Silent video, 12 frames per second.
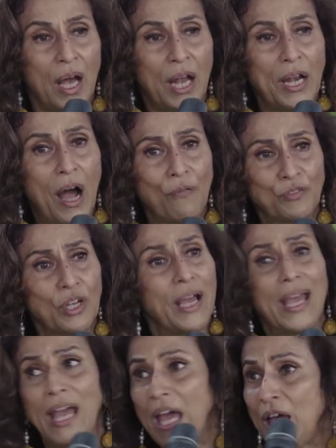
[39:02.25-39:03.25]
And after
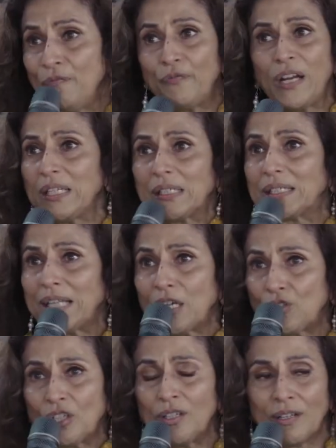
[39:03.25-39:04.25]
every
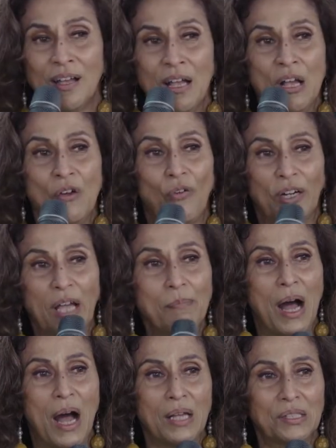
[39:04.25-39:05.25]
session, what
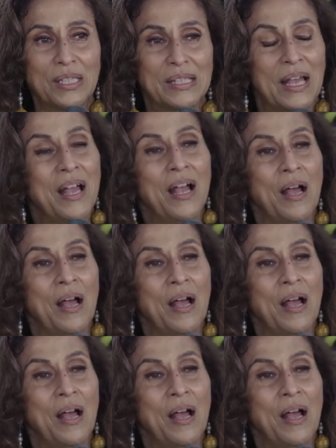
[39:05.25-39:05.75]
asked is,